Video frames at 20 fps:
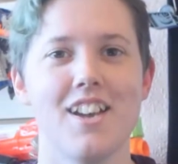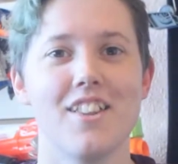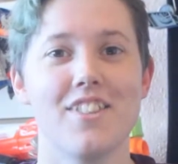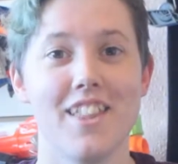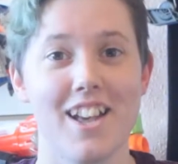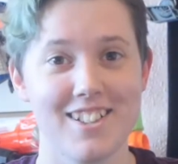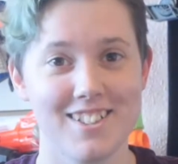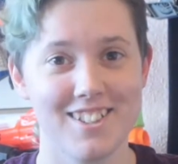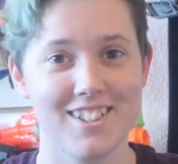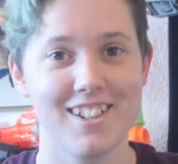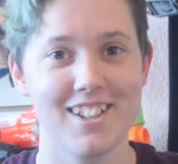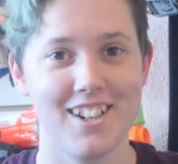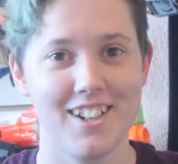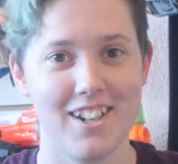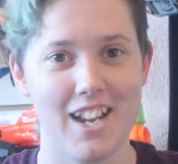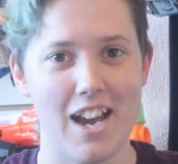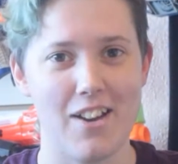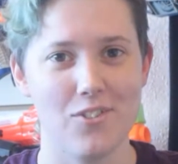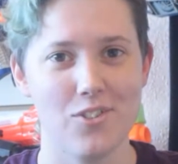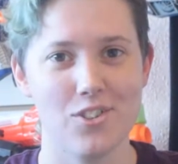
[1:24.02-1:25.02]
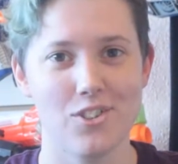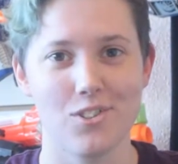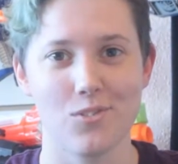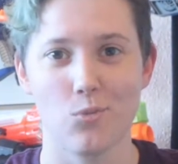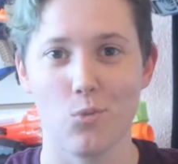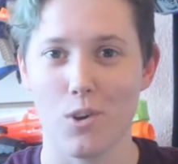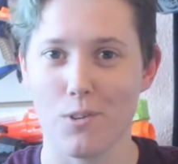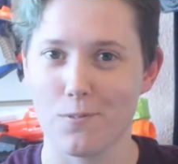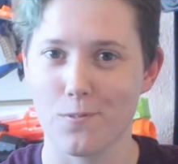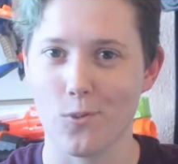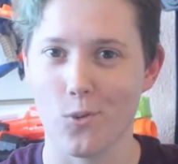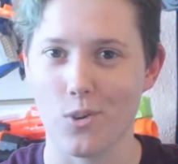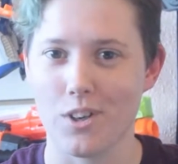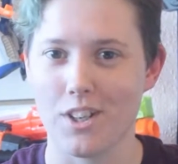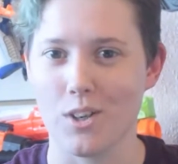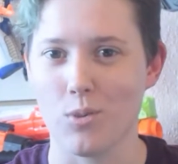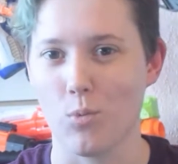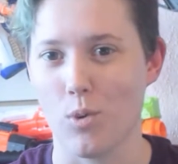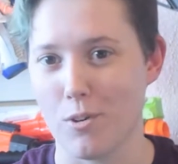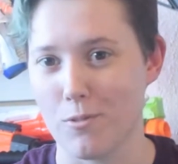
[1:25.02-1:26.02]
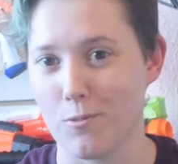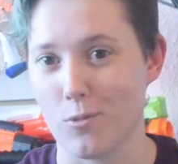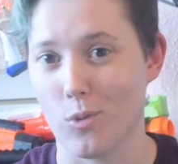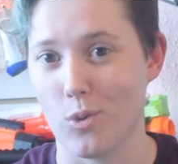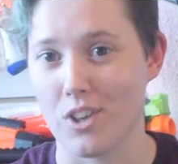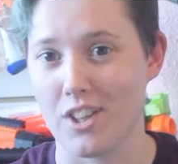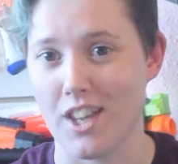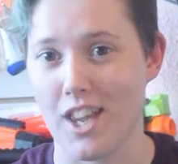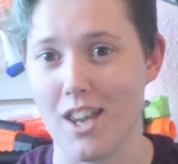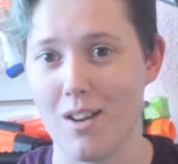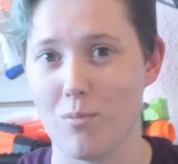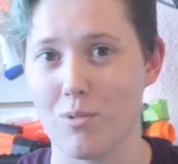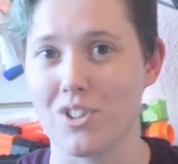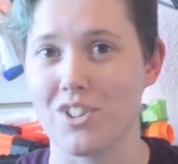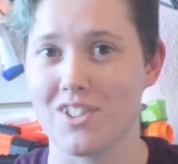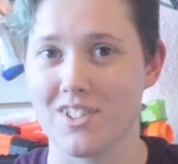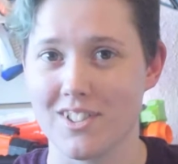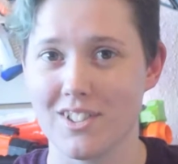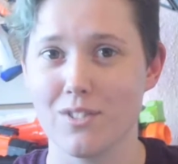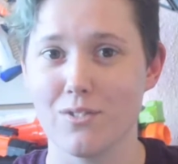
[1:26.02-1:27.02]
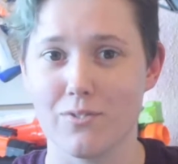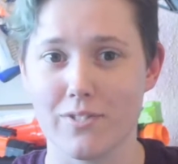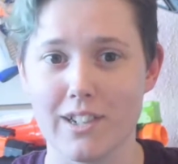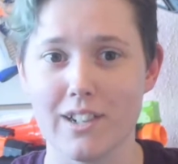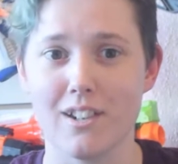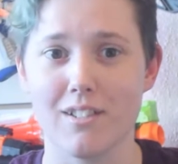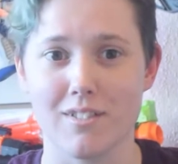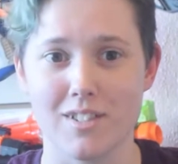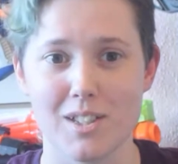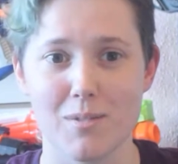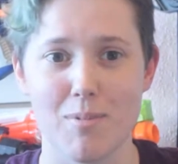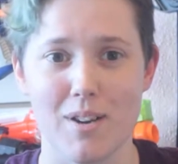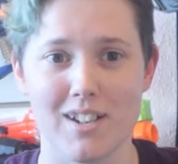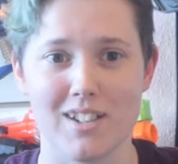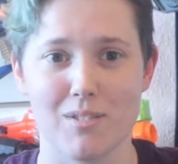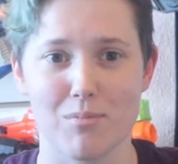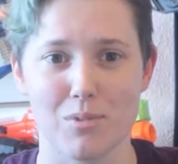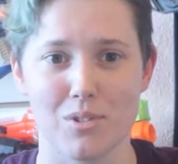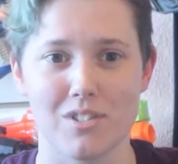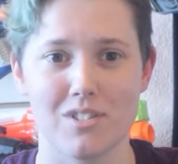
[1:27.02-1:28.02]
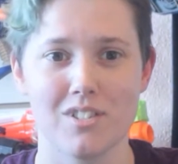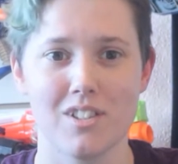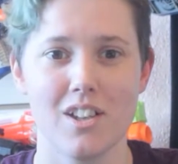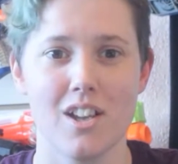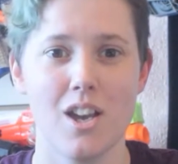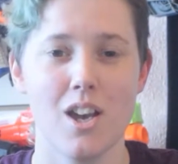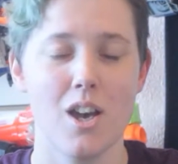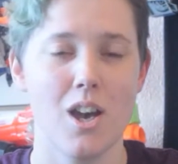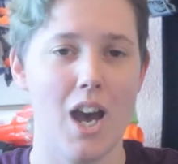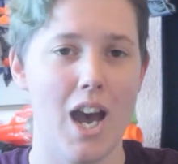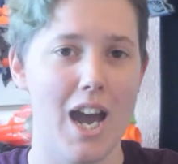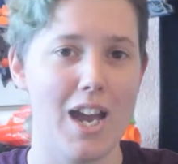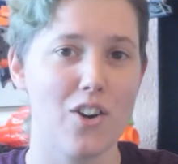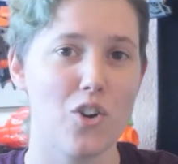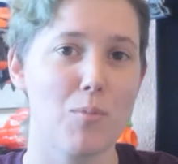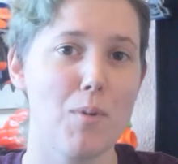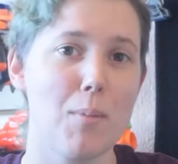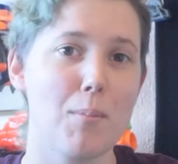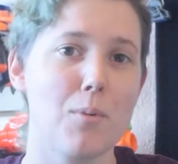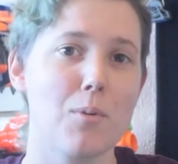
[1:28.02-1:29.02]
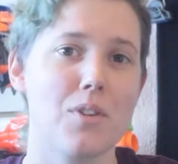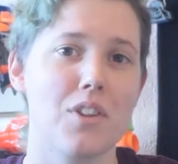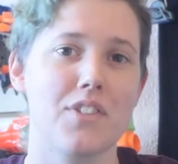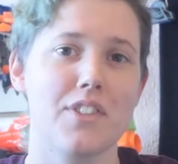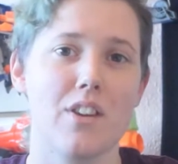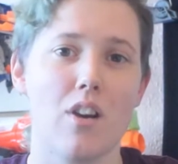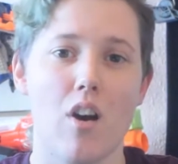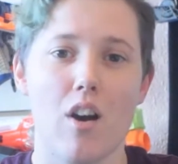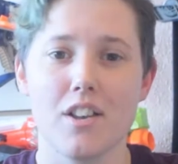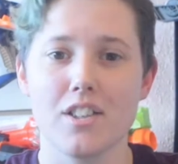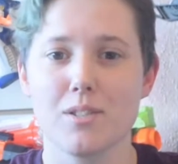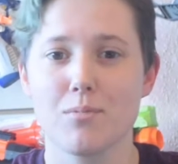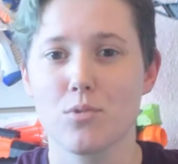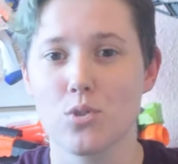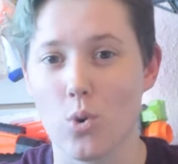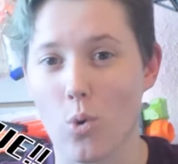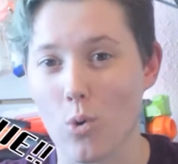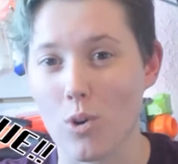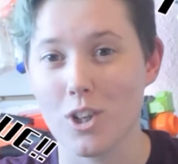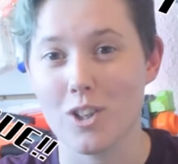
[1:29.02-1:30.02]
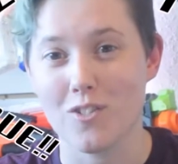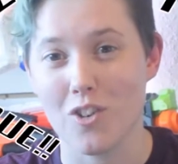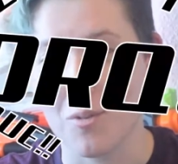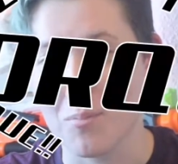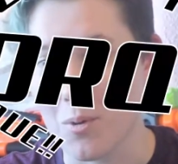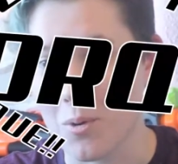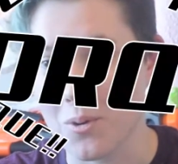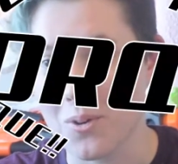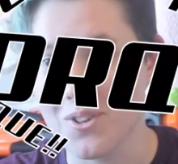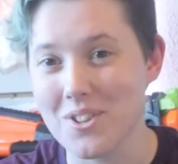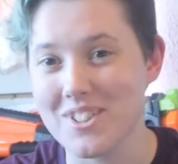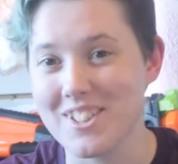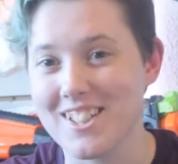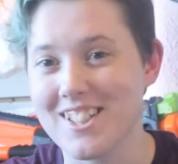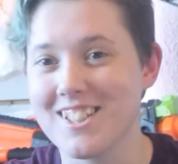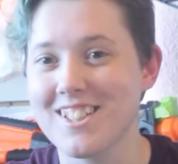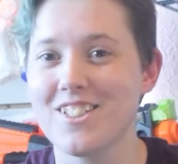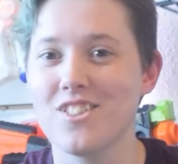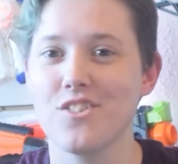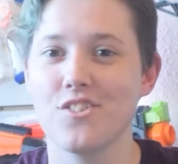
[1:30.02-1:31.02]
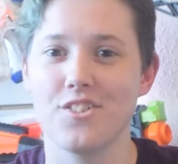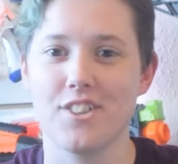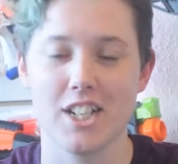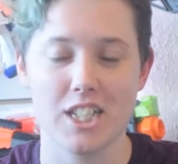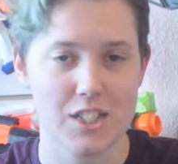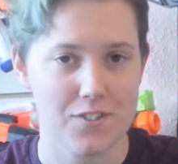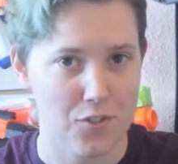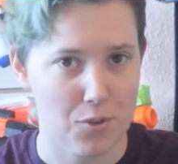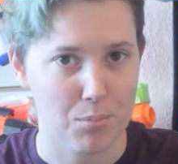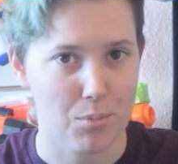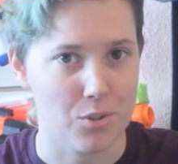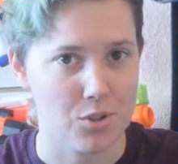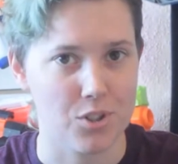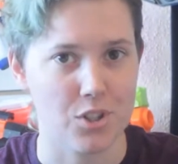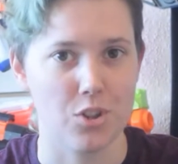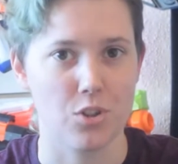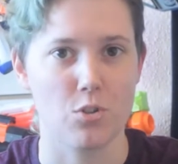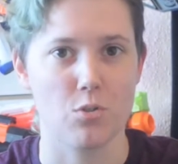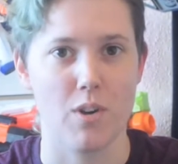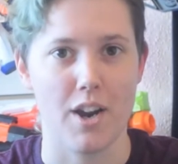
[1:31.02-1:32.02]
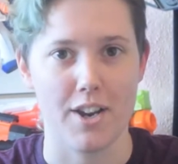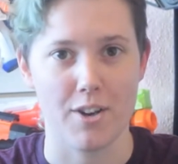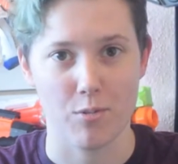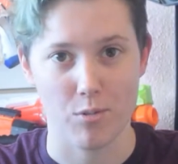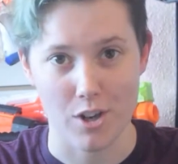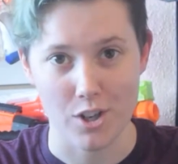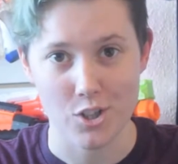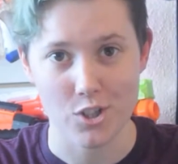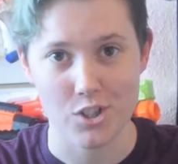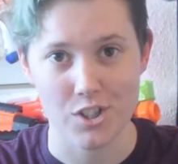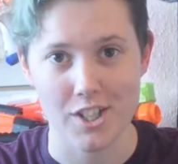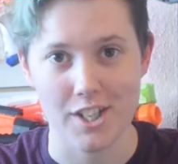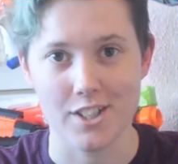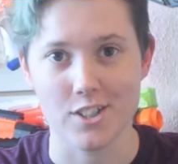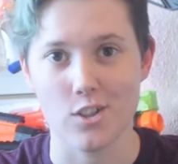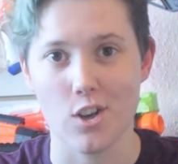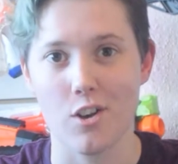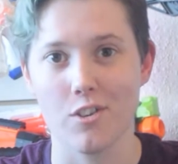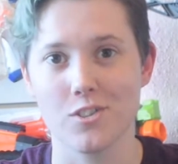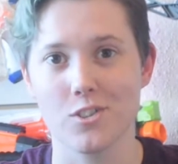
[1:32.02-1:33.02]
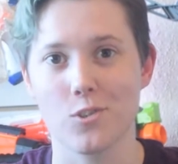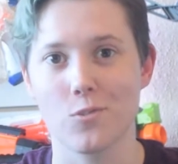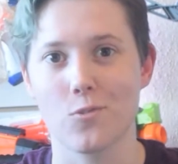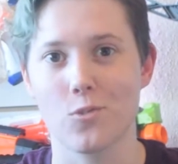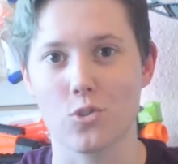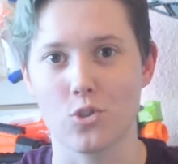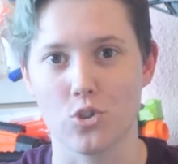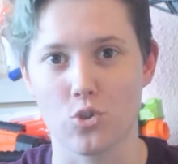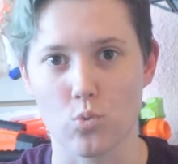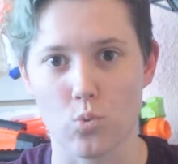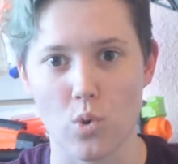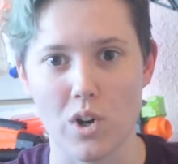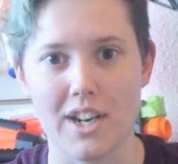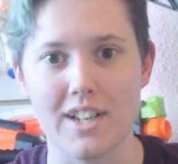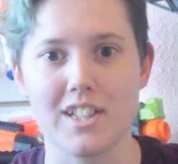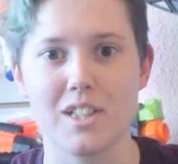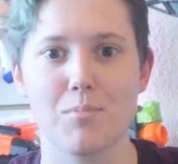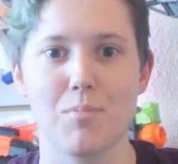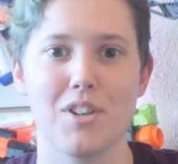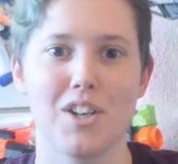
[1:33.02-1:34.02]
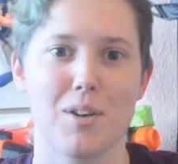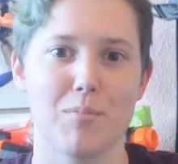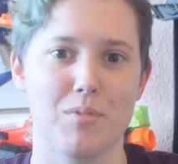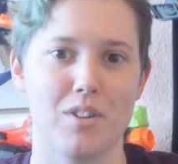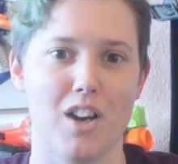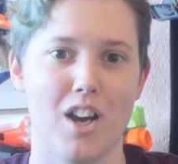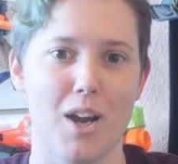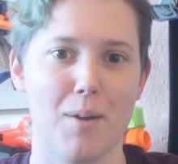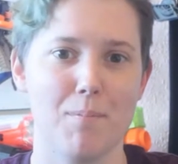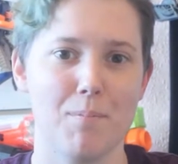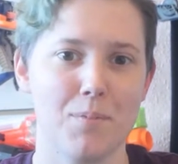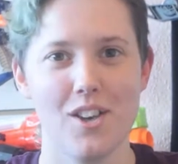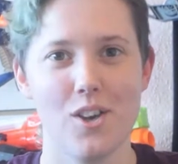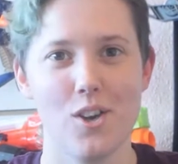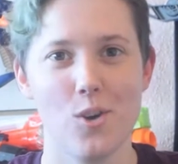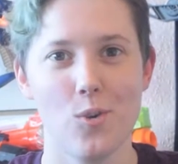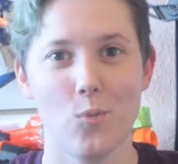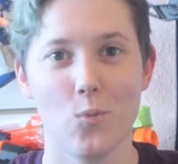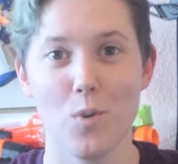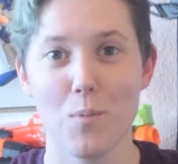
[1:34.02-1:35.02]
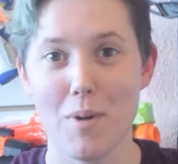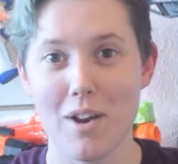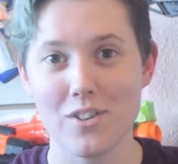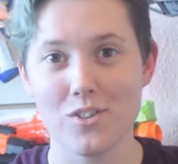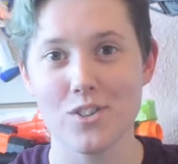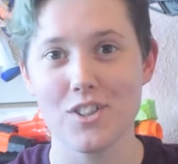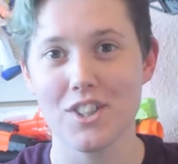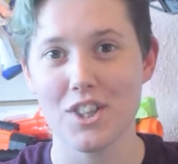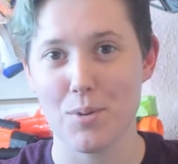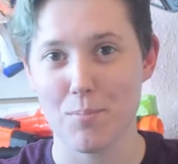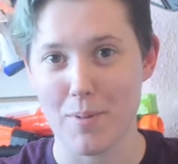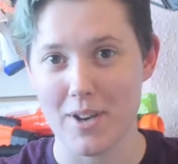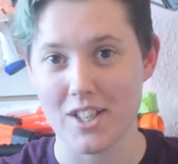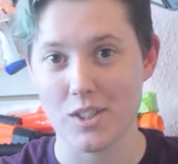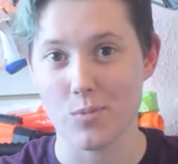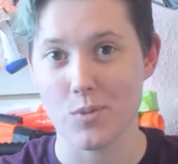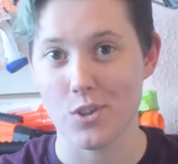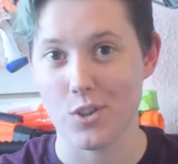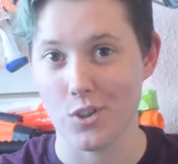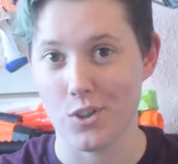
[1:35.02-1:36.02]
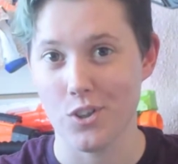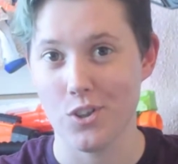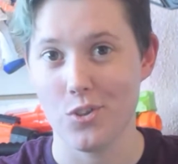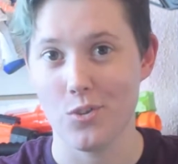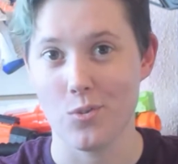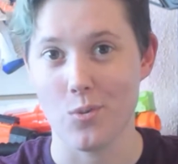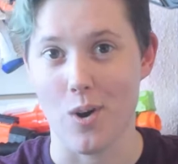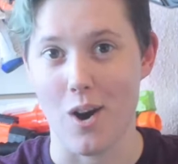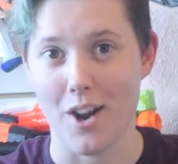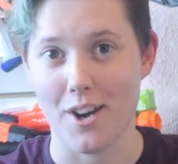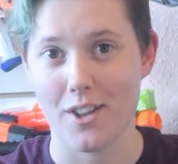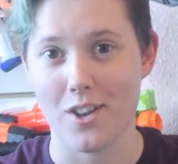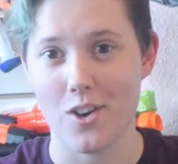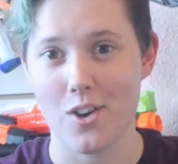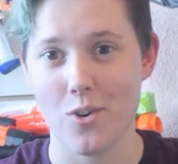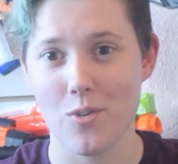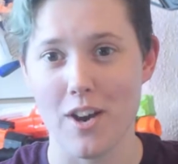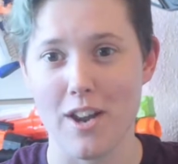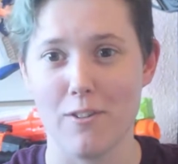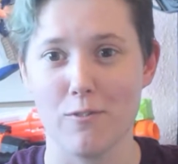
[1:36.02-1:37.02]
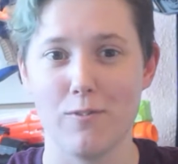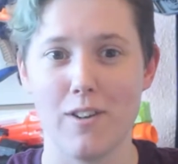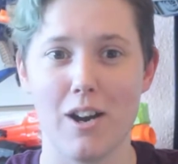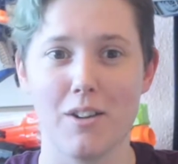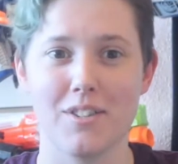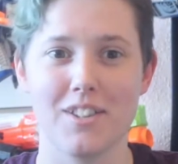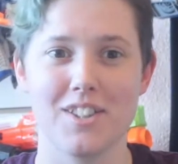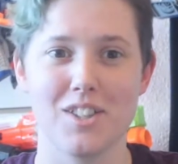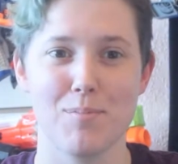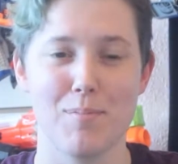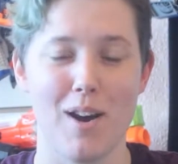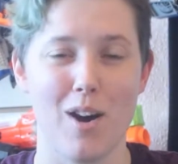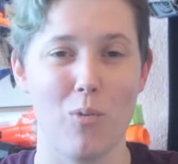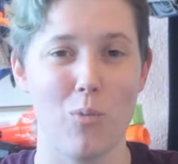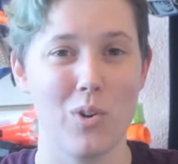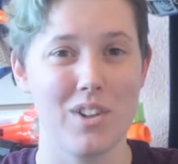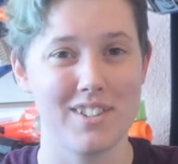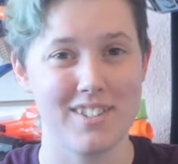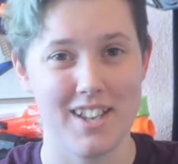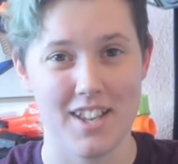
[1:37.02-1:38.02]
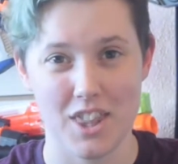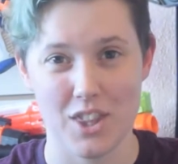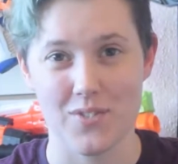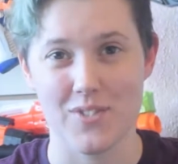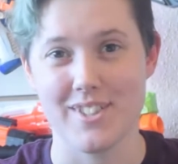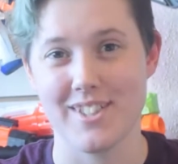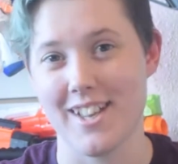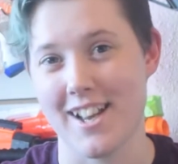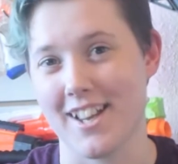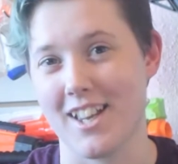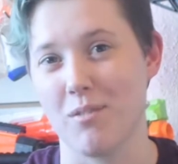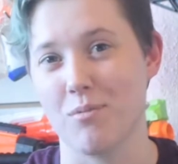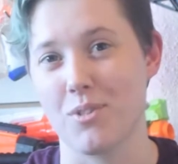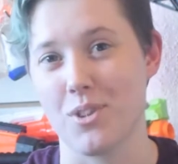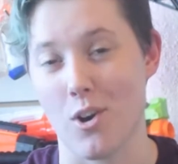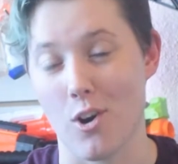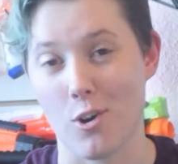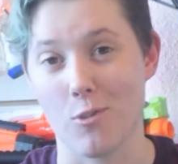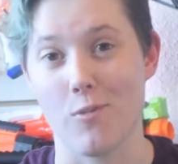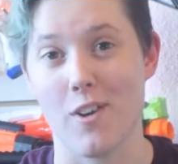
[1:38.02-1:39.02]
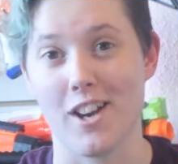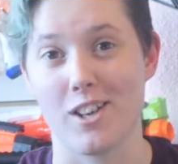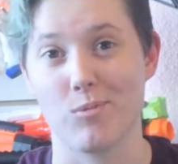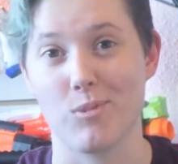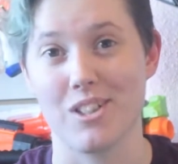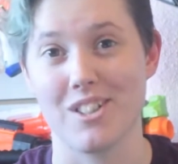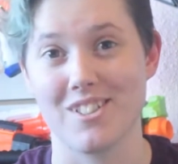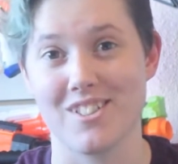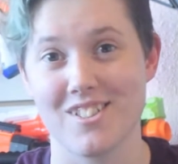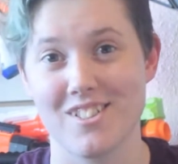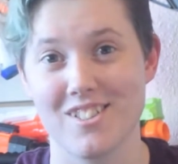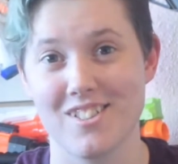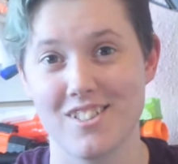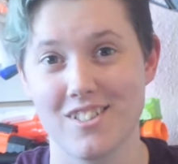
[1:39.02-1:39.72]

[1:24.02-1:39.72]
That's going to get an average of one forty to one forty-eight, which is still very respectable. And remember that the awesome torque of our motors isn't just for pushing through High Crush, it's also for great spin-up time. We measured it the best we could through audio and found it's about one-tenth of a second with artifact wheels.